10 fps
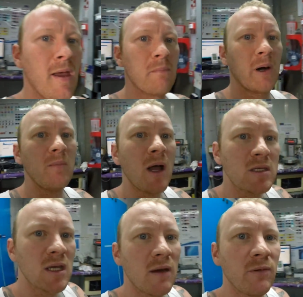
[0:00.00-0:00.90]
pretty
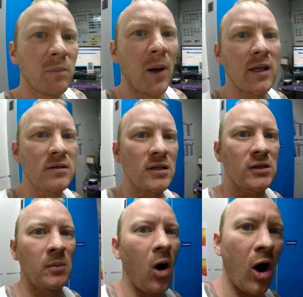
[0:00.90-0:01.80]
much every paint
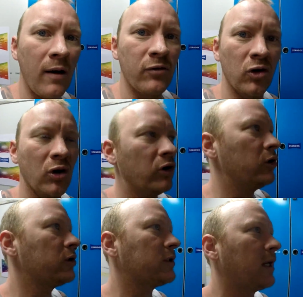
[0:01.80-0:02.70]
system I've
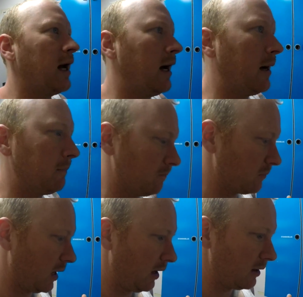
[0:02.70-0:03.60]
used,
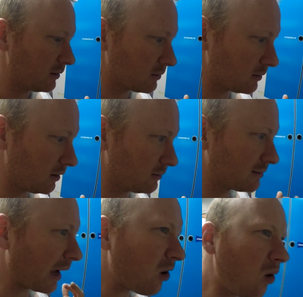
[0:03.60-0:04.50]

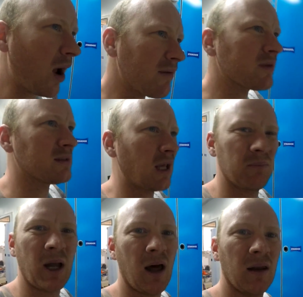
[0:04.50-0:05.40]
they all have the
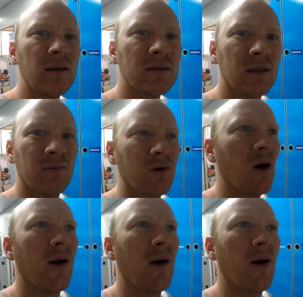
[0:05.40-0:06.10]
same colors, if you know